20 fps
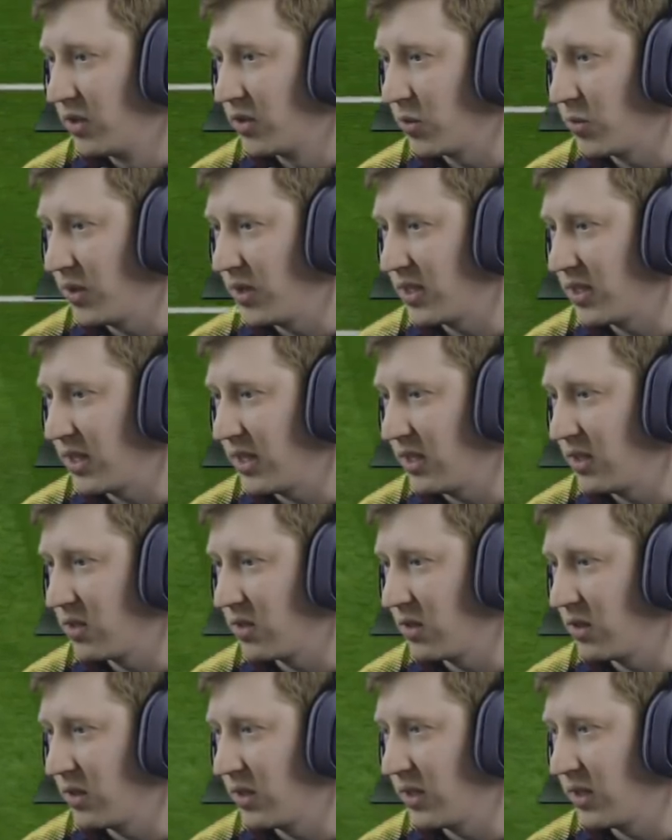Squeeze that
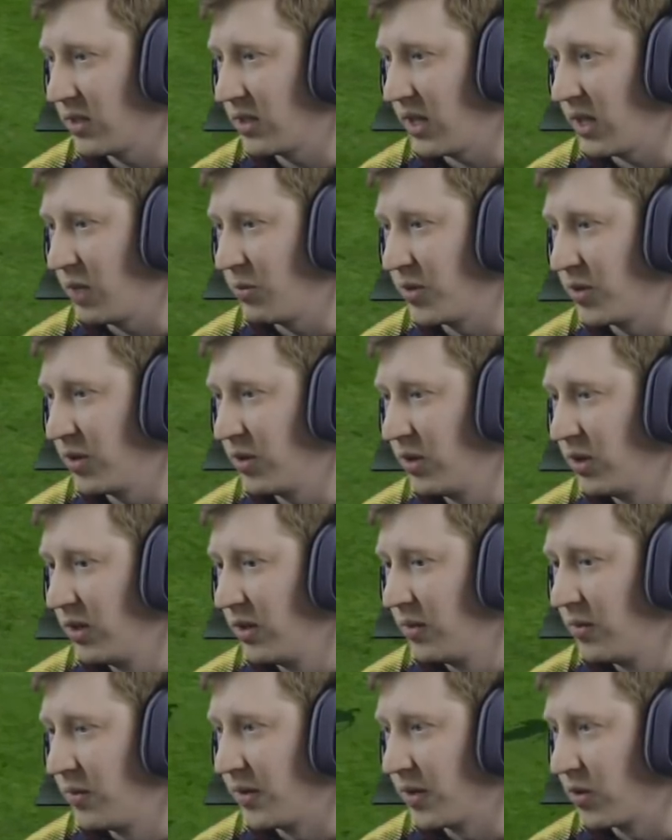inside there to Abdou,
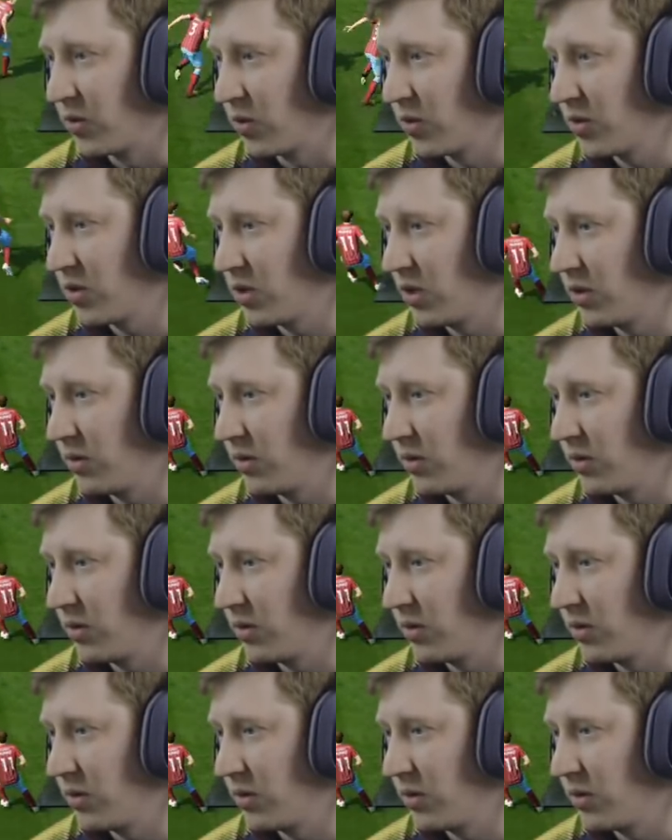across